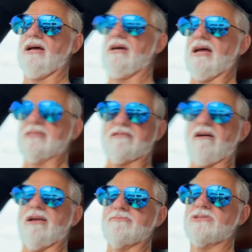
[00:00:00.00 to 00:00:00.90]
at
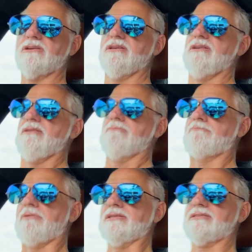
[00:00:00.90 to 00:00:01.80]
times.
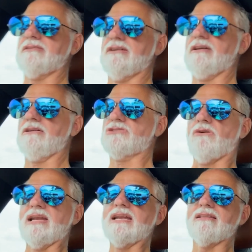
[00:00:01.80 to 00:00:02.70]
But so
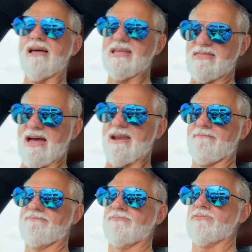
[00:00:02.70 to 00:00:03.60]
I didn't like that.
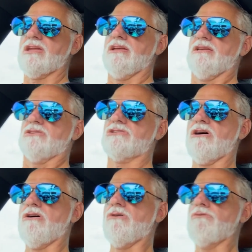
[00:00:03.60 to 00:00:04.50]

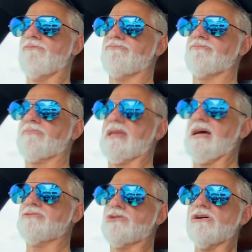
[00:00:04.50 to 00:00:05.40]
So
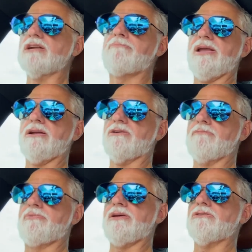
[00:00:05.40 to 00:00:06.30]
I was talking to Peter,
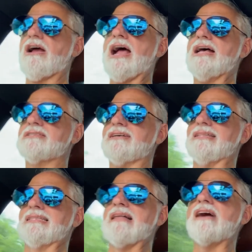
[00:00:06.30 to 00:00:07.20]
and Peter has a
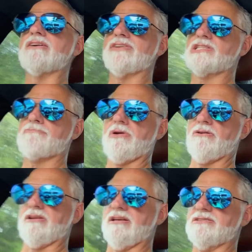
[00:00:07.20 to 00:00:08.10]
lot of
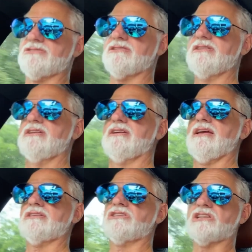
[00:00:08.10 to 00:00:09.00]
experience
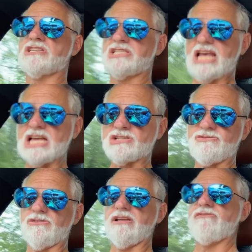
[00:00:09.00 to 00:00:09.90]

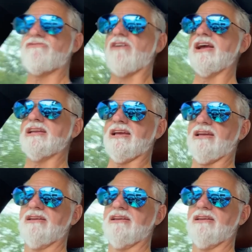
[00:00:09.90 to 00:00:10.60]
successfully fighting